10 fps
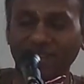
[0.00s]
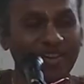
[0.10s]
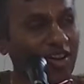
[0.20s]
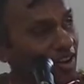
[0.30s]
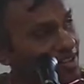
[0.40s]

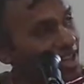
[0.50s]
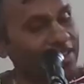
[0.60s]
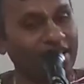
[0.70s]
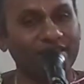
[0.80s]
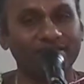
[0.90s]
And all the
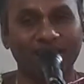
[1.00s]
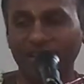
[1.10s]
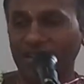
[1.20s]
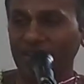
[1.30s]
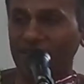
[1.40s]
acharyas
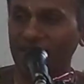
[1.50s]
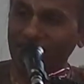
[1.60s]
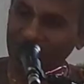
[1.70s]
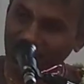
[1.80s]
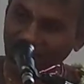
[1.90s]
tell,
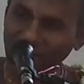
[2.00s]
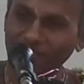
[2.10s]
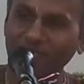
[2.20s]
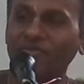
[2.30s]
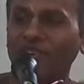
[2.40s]
that's
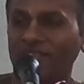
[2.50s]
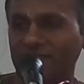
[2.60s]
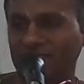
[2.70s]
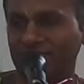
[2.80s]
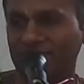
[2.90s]
all we want.
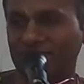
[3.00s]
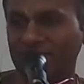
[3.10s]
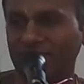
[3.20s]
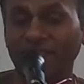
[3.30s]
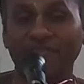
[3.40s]

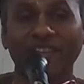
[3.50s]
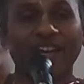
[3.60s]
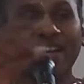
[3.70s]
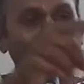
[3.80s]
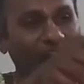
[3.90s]
If they
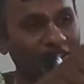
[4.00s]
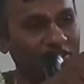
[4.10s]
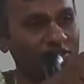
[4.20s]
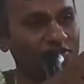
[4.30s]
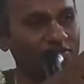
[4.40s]
are
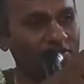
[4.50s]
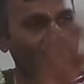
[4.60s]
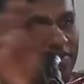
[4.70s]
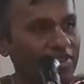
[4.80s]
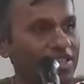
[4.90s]
attached to
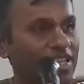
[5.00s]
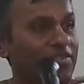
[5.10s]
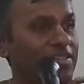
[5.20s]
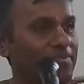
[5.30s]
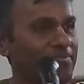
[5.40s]
you, we will
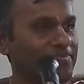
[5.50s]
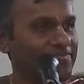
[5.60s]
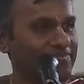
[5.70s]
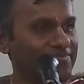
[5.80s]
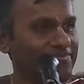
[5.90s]
deliver them.
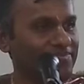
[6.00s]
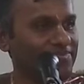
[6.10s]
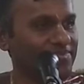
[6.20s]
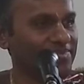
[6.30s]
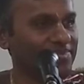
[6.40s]

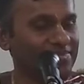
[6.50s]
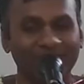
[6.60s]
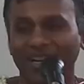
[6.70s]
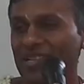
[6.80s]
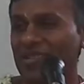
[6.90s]

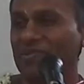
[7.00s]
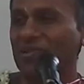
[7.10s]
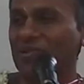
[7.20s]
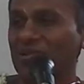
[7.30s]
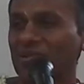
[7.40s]

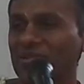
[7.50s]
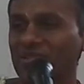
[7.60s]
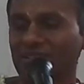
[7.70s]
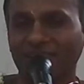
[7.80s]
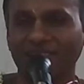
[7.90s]
Haribol.
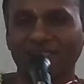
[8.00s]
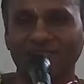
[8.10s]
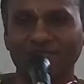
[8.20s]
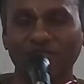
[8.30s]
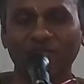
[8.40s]

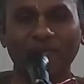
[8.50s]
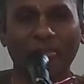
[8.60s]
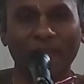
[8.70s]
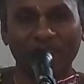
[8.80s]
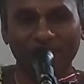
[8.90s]
So,
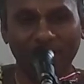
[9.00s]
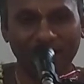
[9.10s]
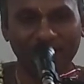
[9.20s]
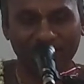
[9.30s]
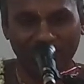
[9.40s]

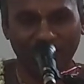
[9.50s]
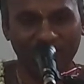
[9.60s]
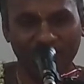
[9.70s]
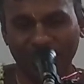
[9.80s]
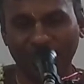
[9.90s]

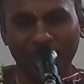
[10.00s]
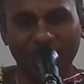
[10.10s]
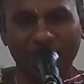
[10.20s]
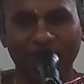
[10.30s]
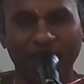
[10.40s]
Tamal
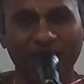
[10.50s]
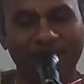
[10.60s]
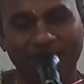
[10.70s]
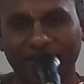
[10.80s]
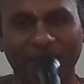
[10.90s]
Krishna Maharaj,
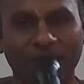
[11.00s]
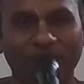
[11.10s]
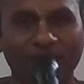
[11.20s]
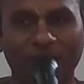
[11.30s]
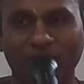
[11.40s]
after he came
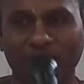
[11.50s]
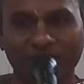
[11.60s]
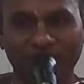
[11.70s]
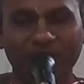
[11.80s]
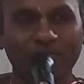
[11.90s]
out of the
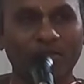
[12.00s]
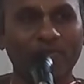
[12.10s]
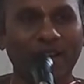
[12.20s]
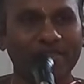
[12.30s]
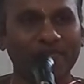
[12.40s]
operation, he went to
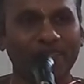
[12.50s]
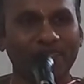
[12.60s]
Prabhupada.